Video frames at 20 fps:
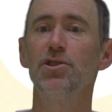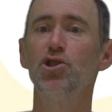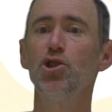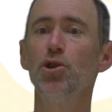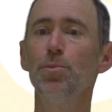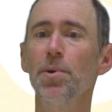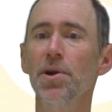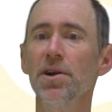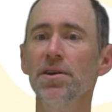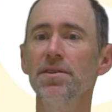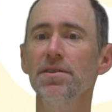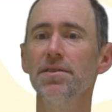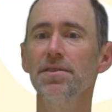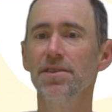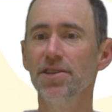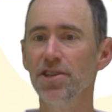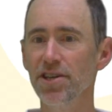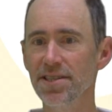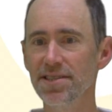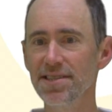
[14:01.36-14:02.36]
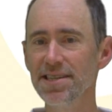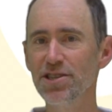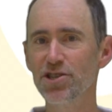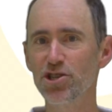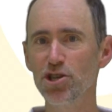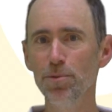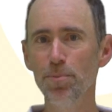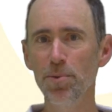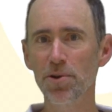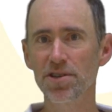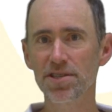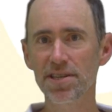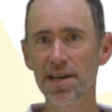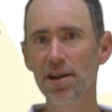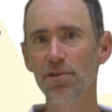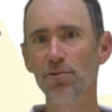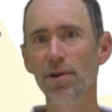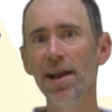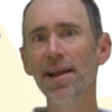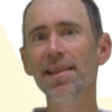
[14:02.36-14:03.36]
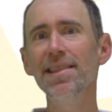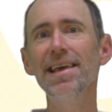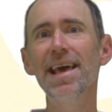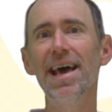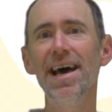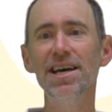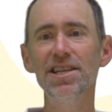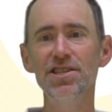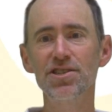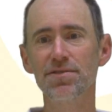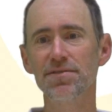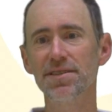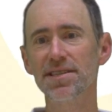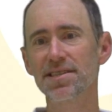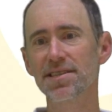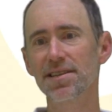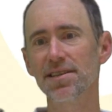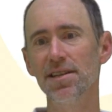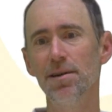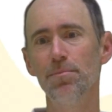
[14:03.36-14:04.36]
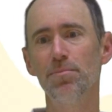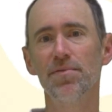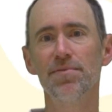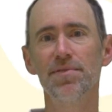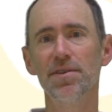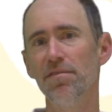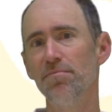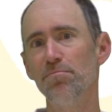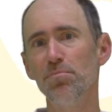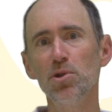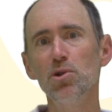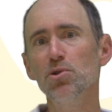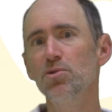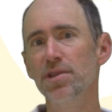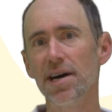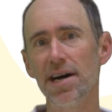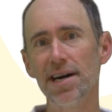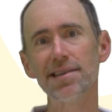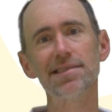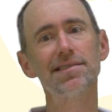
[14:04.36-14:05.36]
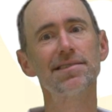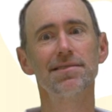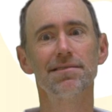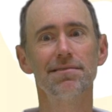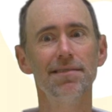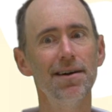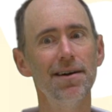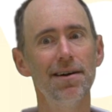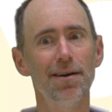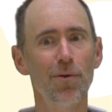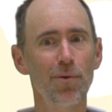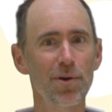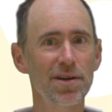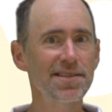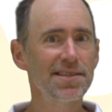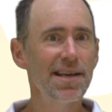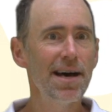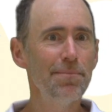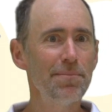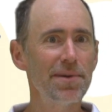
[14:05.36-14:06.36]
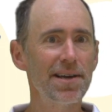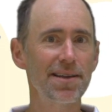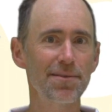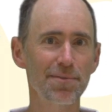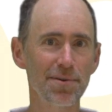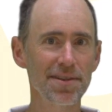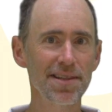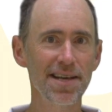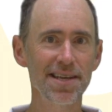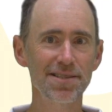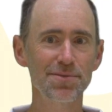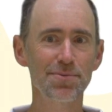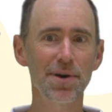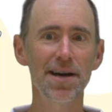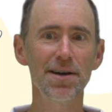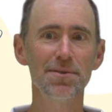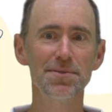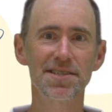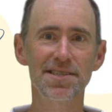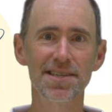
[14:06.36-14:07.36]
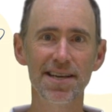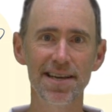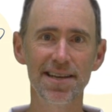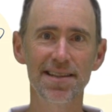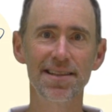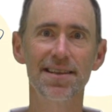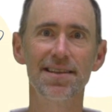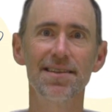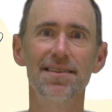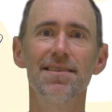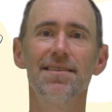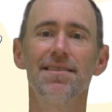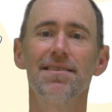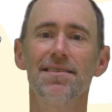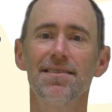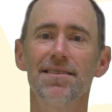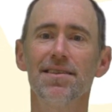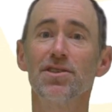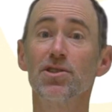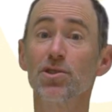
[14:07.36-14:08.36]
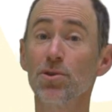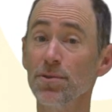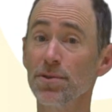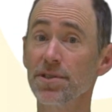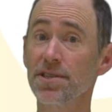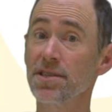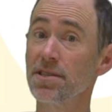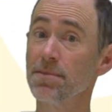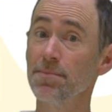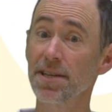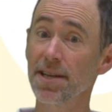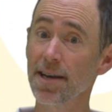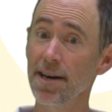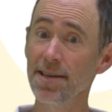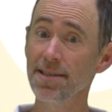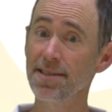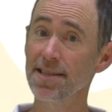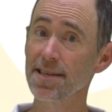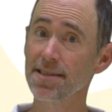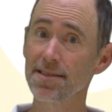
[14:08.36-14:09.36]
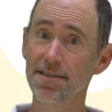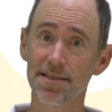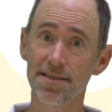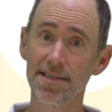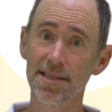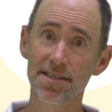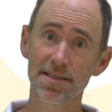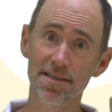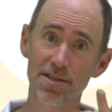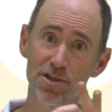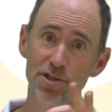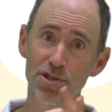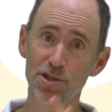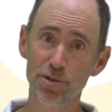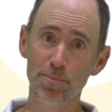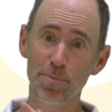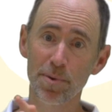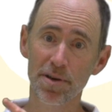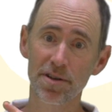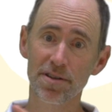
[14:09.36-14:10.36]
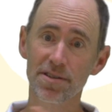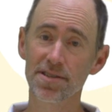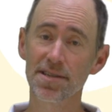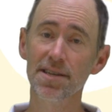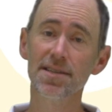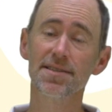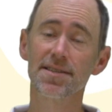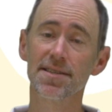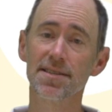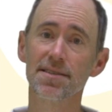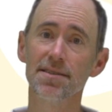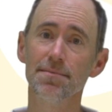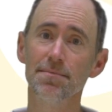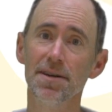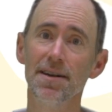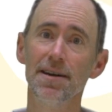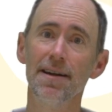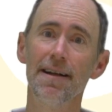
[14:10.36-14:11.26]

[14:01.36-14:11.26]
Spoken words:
Jupiter, you can see Jupiter is kind of right on the edge of this clump of blue dots. What does that mean? Well, that's why I was saying that the solar system in context is just the Jupiter-Sun system.